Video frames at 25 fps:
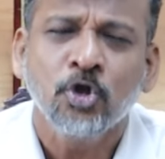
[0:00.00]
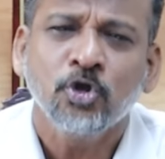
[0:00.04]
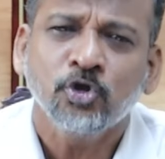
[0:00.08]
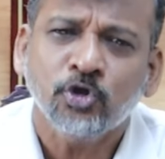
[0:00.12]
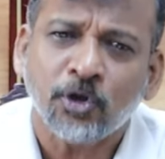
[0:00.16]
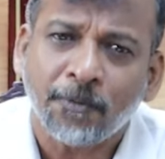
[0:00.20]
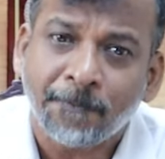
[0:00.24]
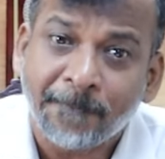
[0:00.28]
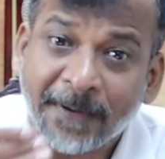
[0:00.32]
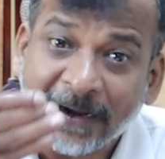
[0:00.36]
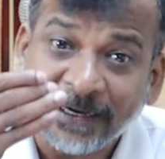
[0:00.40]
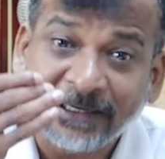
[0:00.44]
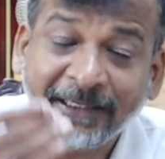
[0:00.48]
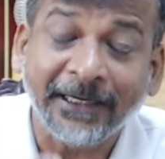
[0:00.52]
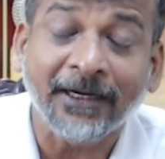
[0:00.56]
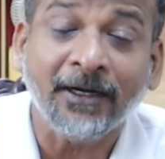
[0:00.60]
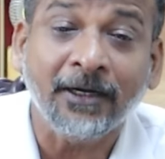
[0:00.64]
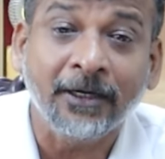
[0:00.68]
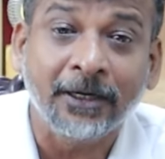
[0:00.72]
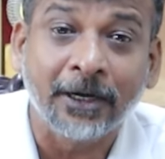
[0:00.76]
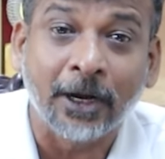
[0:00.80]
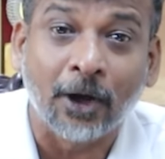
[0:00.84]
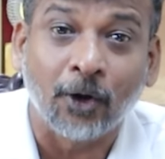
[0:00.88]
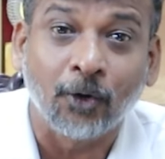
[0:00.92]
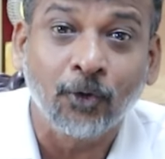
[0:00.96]
So
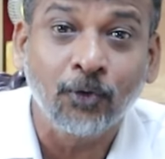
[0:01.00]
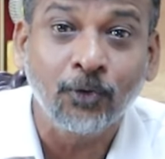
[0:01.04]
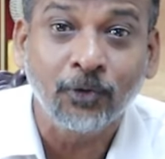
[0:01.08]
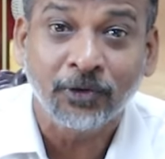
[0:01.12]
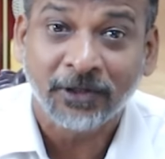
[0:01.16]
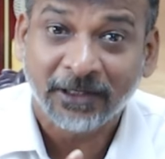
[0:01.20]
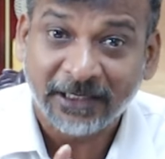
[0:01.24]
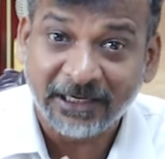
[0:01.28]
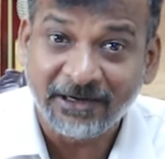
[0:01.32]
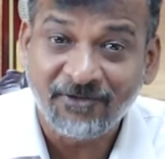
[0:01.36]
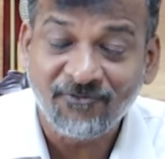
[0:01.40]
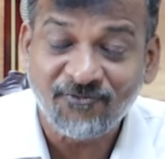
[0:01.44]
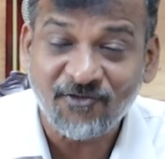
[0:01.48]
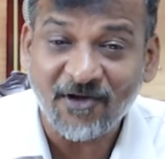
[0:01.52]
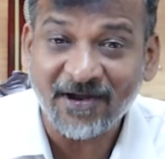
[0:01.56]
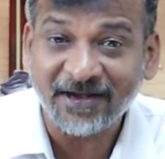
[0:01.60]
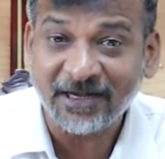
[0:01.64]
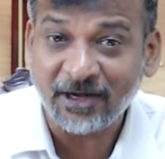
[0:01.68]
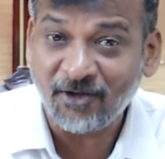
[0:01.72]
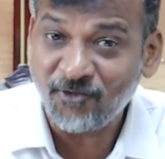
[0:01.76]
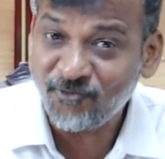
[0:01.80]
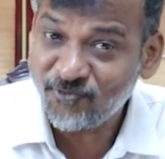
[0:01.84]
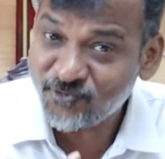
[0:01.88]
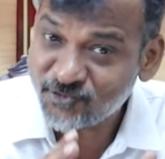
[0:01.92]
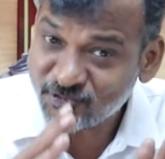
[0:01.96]
better now, in
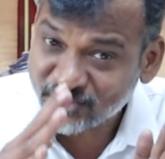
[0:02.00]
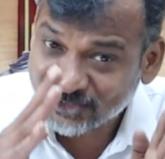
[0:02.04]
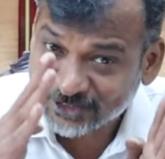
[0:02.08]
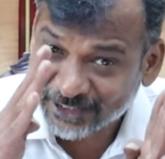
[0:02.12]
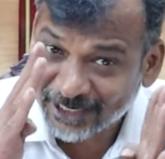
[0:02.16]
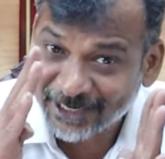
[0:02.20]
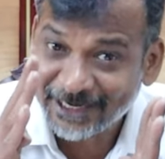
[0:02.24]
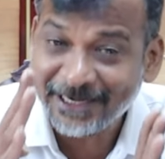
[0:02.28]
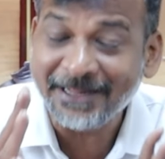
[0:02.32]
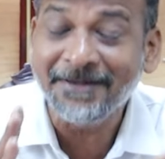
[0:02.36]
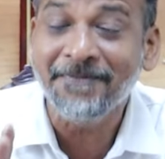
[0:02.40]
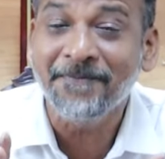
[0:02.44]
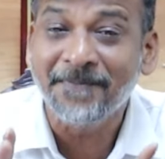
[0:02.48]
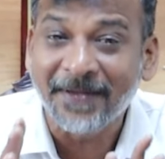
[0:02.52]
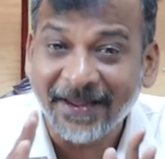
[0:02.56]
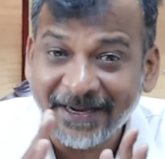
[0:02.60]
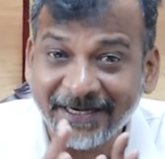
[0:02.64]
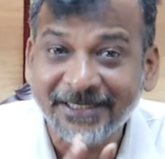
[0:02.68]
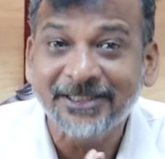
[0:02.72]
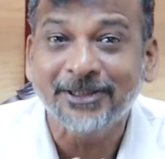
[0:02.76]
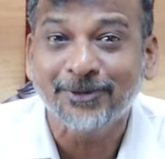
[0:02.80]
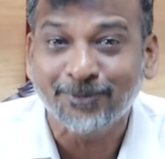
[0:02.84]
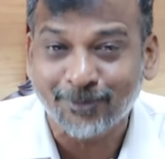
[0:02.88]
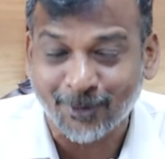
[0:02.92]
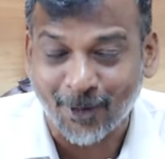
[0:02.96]
fact, if you study
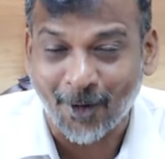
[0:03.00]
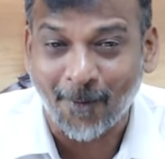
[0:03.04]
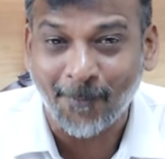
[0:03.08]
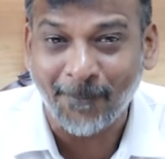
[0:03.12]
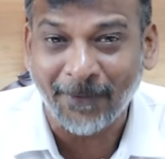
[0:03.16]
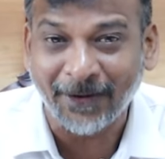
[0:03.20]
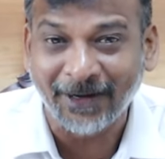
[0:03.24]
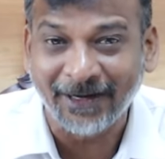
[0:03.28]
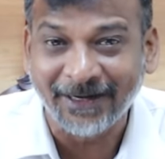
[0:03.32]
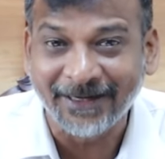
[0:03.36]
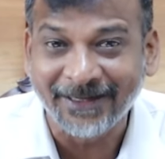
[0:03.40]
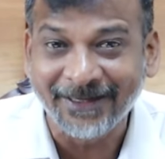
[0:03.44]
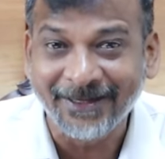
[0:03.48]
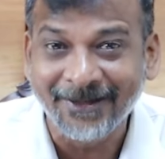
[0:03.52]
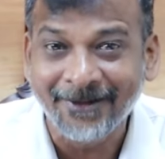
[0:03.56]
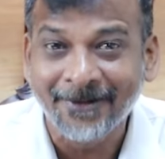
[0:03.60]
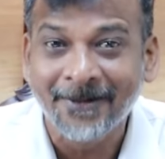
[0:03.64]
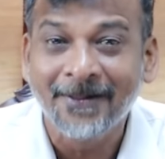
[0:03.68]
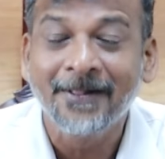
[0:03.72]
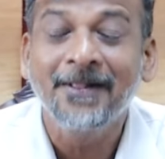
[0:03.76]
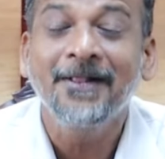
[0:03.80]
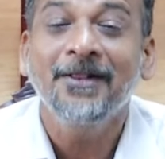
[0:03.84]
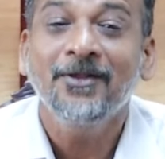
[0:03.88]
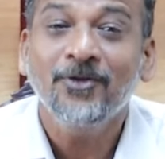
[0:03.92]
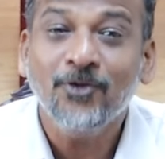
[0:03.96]
mains properly,
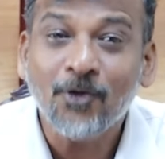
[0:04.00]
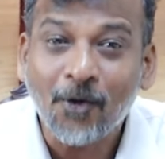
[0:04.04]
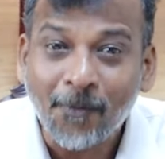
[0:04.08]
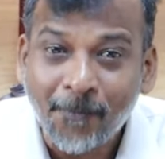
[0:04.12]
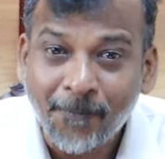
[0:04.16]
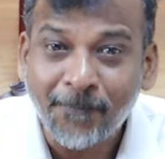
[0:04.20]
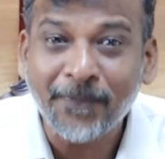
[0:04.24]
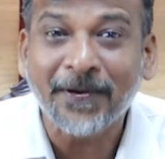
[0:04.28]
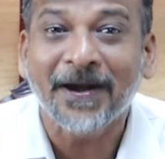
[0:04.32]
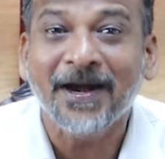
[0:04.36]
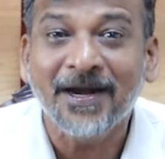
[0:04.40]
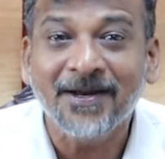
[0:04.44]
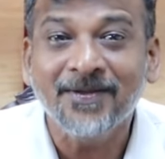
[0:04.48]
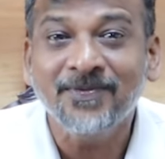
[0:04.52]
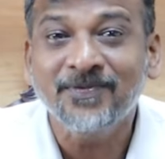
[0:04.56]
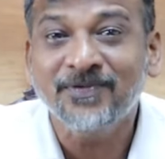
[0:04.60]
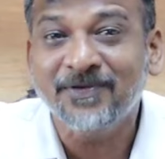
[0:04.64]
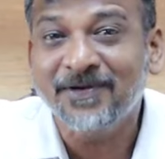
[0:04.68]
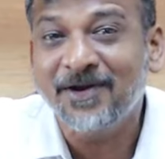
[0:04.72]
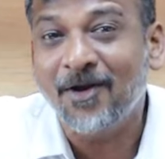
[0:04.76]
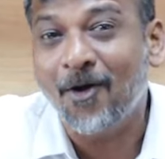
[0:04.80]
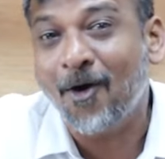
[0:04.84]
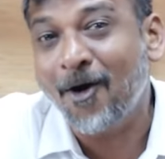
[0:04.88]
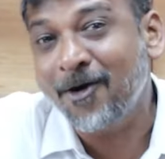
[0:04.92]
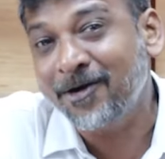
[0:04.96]
your prelims
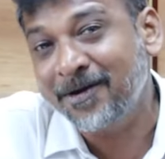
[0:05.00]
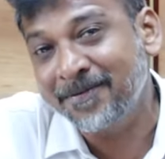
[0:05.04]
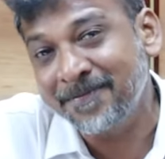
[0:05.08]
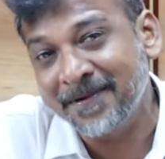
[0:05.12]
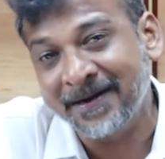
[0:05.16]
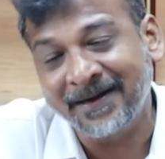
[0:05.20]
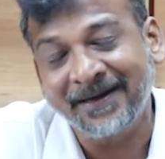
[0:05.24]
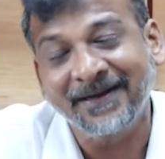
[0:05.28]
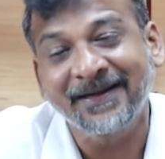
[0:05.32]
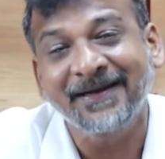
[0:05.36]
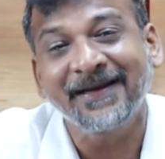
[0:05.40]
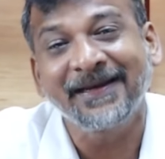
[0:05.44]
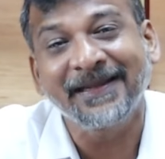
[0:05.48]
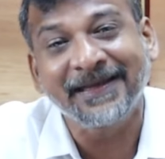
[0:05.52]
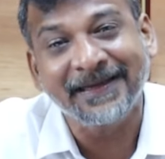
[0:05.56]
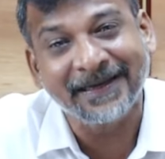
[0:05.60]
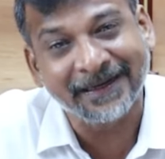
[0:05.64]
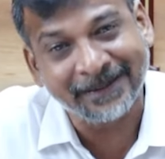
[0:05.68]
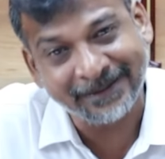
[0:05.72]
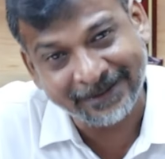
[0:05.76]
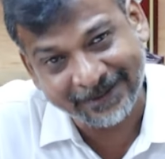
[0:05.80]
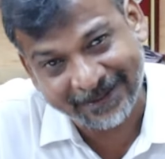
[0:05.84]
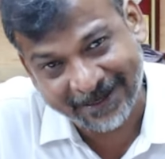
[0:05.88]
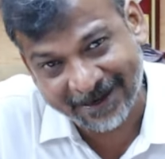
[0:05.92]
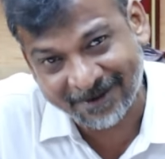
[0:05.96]
will automatically
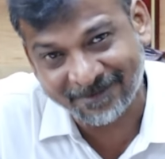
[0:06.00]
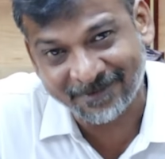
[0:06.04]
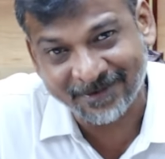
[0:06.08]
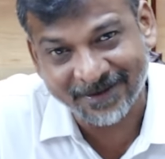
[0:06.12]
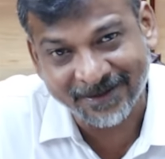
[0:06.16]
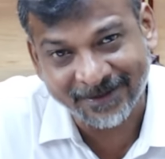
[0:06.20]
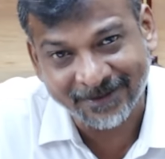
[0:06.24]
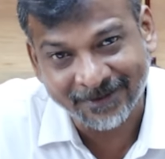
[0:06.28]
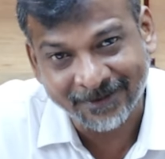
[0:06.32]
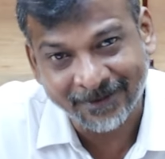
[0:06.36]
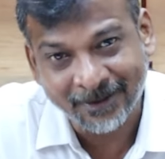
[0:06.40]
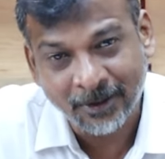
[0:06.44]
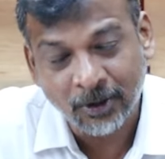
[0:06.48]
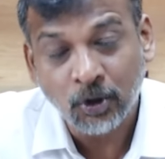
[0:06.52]
get covered.